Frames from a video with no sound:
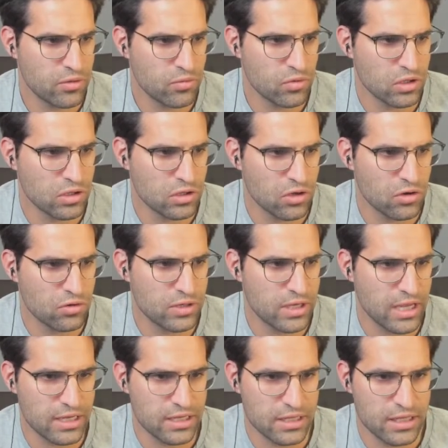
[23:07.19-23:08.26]
and we'll
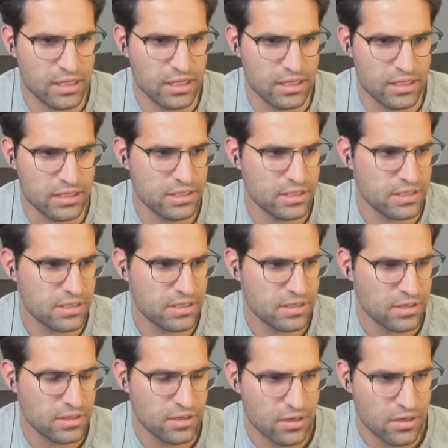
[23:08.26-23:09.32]
locate these.